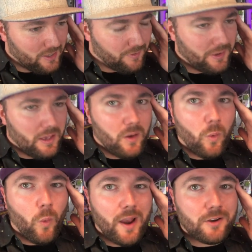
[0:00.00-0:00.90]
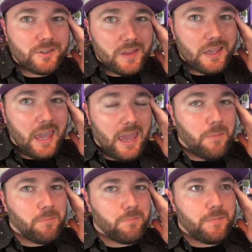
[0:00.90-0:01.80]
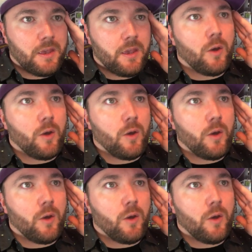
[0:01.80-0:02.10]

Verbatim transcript: of where's the game?